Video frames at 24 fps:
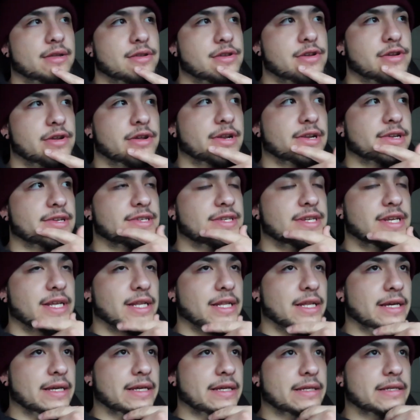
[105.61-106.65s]
You're gonna see,
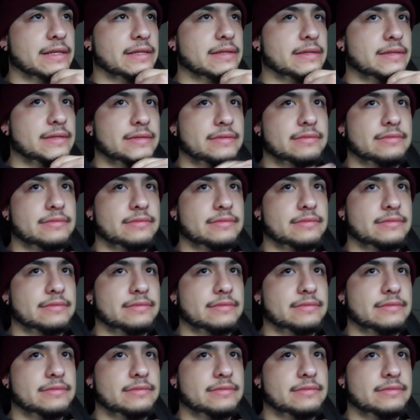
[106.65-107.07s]
like,